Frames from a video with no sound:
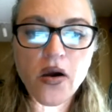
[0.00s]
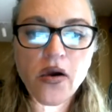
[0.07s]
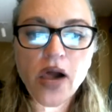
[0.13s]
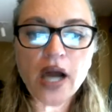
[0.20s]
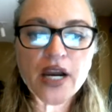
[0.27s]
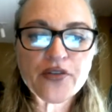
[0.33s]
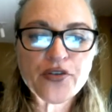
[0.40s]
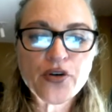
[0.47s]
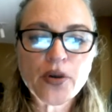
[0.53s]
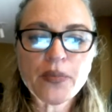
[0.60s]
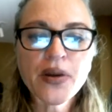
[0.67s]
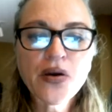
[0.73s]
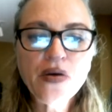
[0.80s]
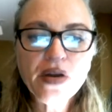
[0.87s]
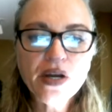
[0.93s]
And if you're
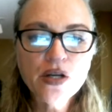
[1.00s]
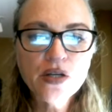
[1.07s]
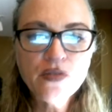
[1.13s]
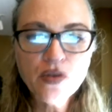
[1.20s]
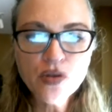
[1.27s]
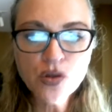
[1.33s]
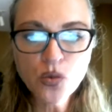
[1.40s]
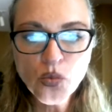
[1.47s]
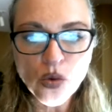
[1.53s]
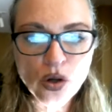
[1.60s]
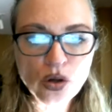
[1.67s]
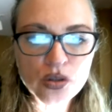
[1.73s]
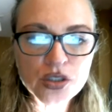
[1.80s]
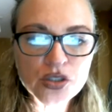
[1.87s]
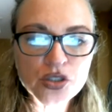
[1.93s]
American, you've got the
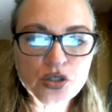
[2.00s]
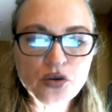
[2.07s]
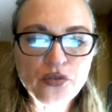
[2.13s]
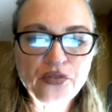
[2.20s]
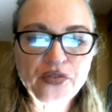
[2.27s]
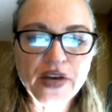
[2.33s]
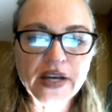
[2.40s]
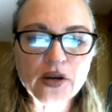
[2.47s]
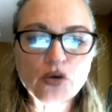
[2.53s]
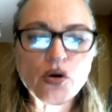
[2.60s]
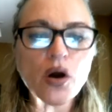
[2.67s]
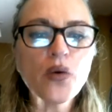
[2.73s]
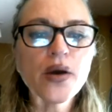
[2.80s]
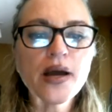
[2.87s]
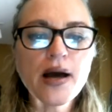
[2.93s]
world at your feet.
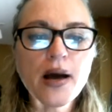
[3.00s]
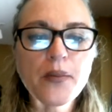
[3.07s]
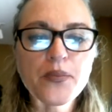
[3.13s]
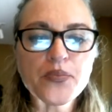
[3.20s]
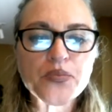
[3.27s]
Growing up,